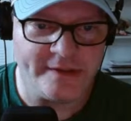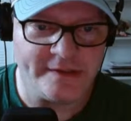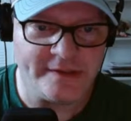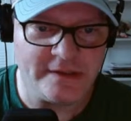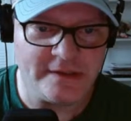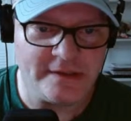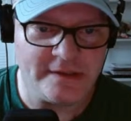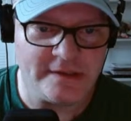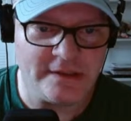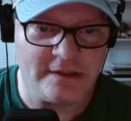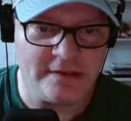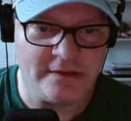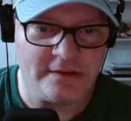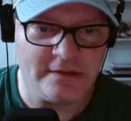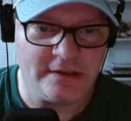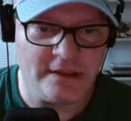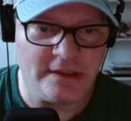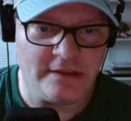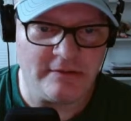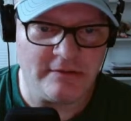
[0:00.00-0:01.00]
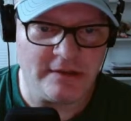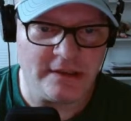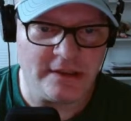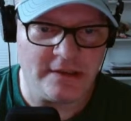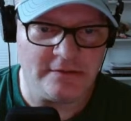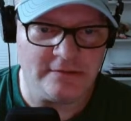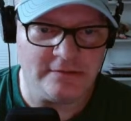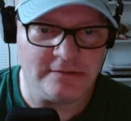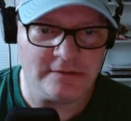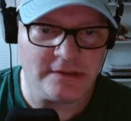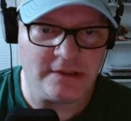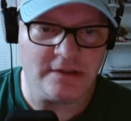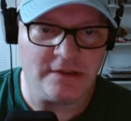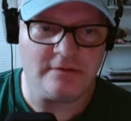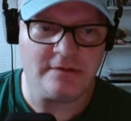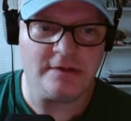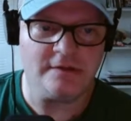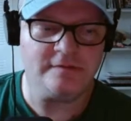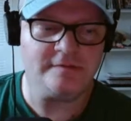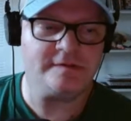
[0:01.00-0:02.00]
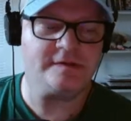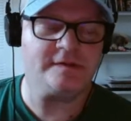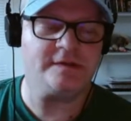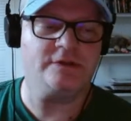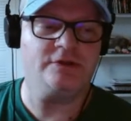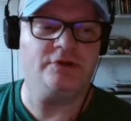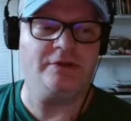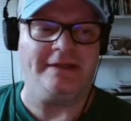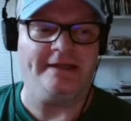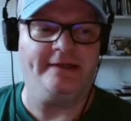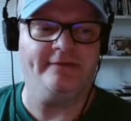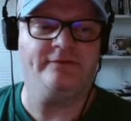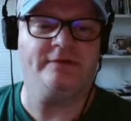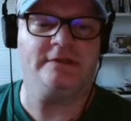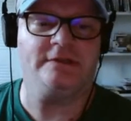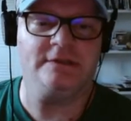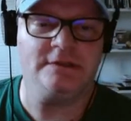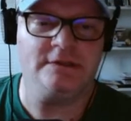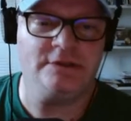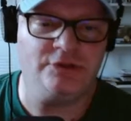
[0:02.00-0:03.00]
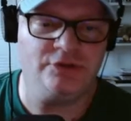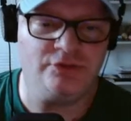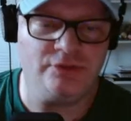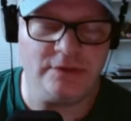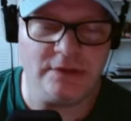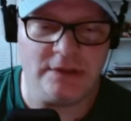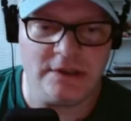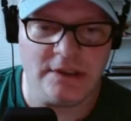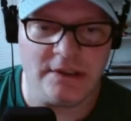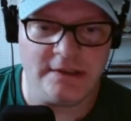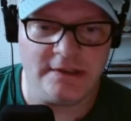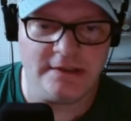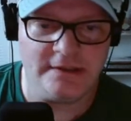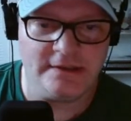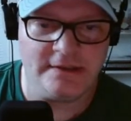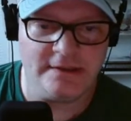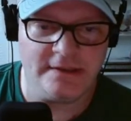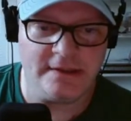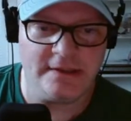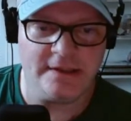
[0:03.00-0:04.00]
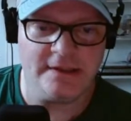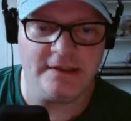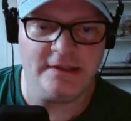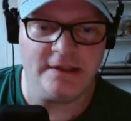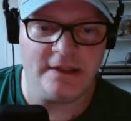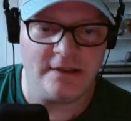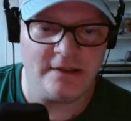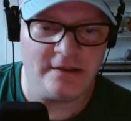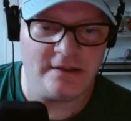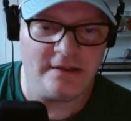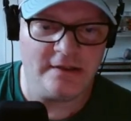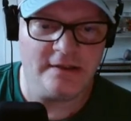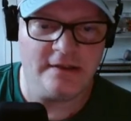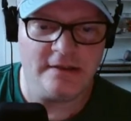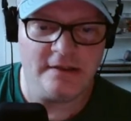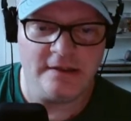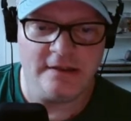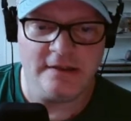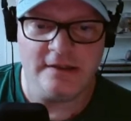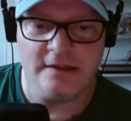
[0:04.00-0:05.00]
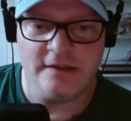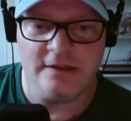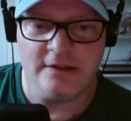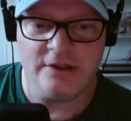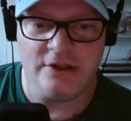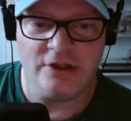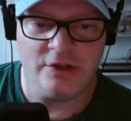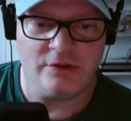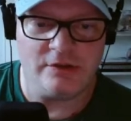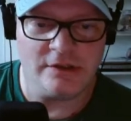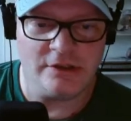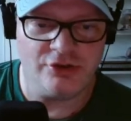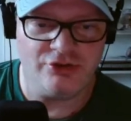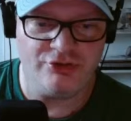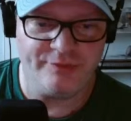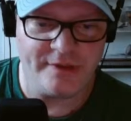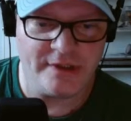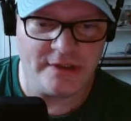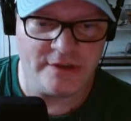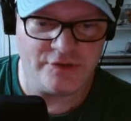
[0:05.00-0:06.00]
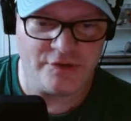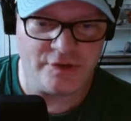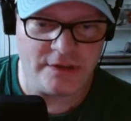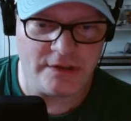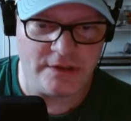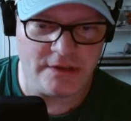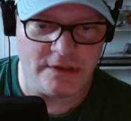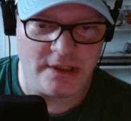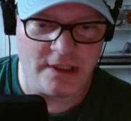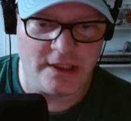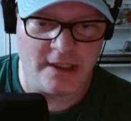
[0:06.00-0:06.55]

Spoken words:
Wilson is here. Hello, hello. Cocos, good evening to you in your home country.